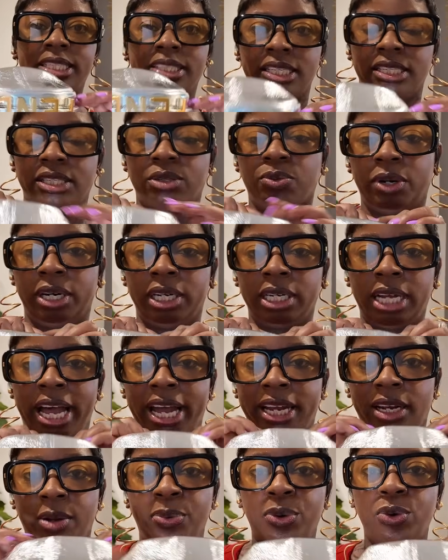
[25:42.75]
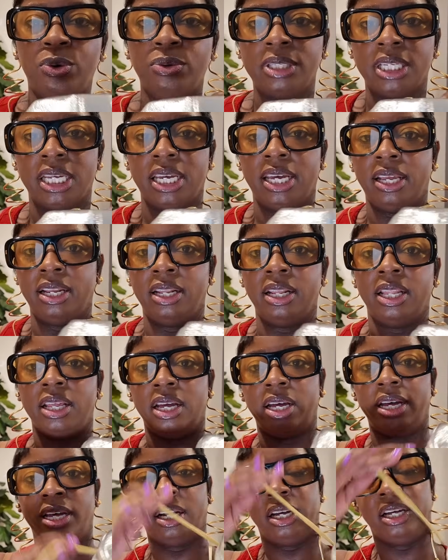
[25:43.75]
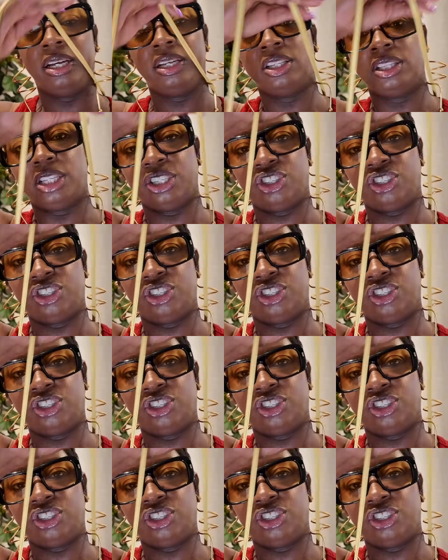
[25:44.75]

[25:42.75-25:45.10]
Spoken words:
this one kind of pulls in the